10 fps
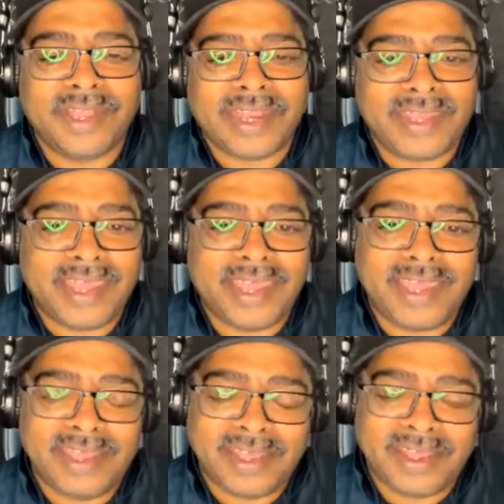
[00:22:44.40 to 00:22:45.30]
that
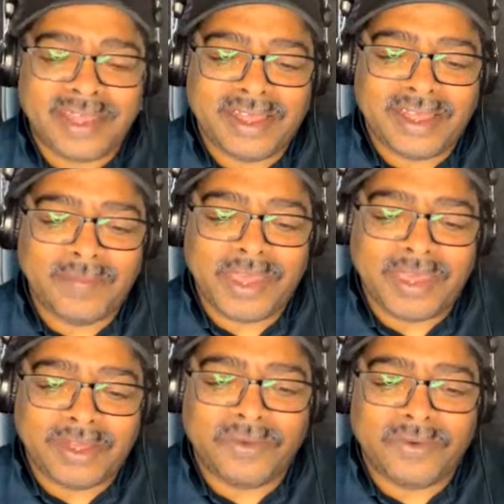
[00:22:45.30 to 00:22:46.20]
they are
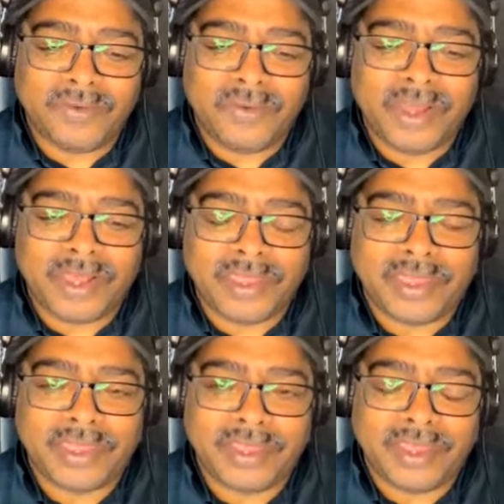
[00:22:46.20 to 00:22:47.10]
coming out
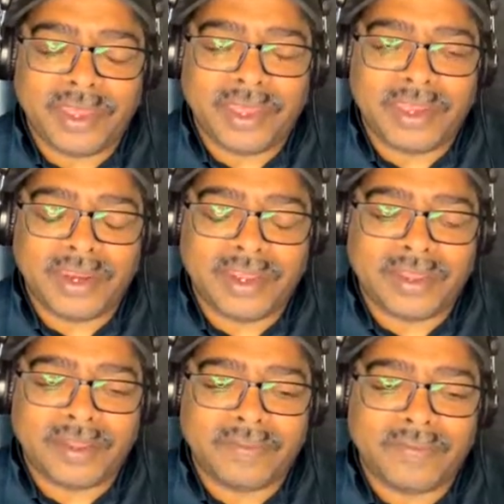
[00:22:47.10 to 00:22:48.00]
with,
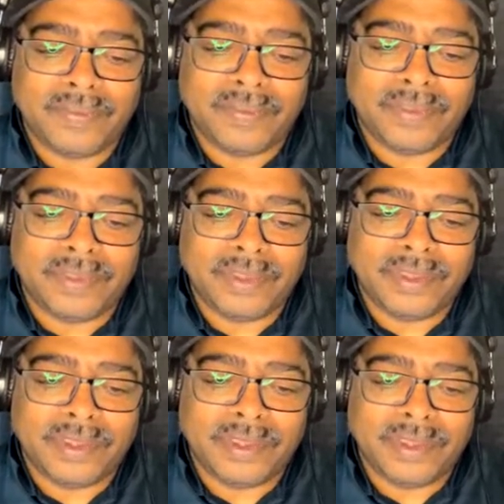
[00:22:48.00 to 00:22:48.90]
and
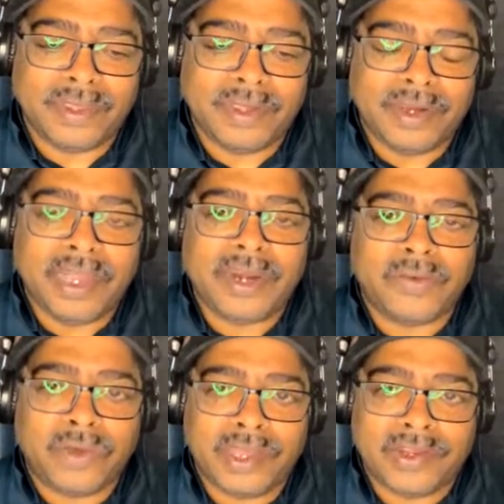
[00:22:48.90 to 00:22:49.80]

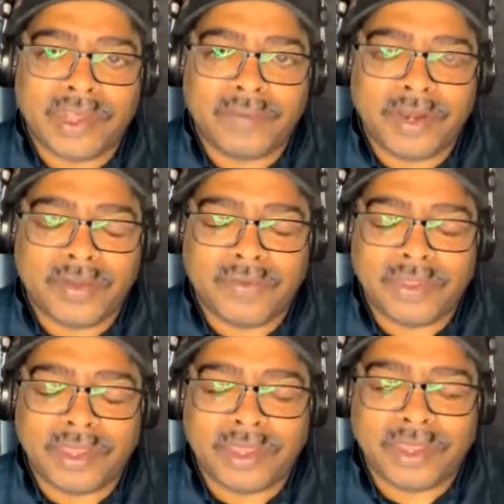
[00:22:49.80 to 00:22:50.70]
Dana White's coming out
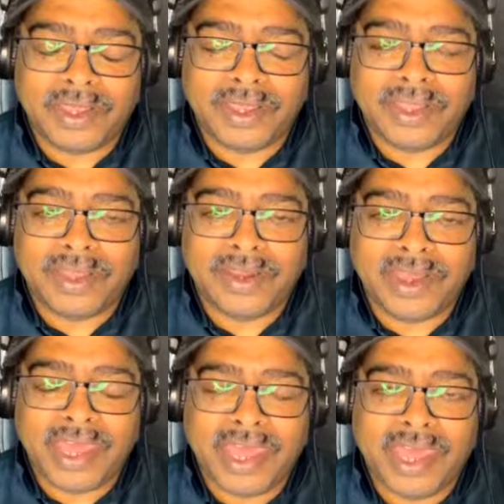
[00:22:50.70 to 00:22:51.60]
with it. They're
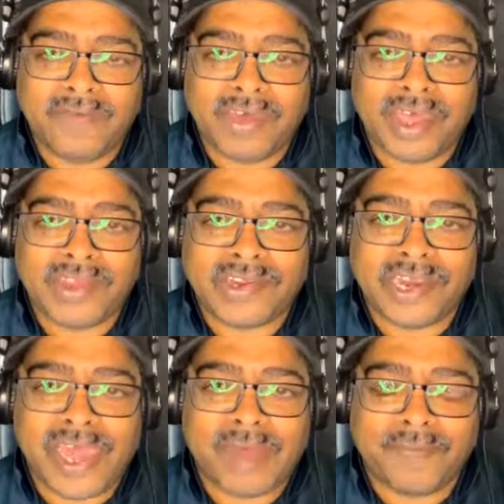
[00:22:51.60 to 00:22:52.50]
gonna have a
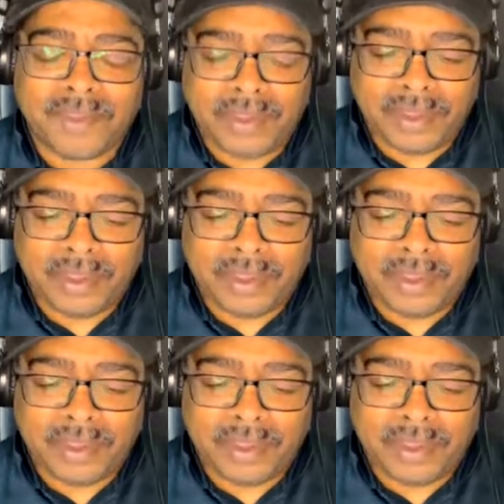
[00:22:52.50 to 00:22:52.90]
slap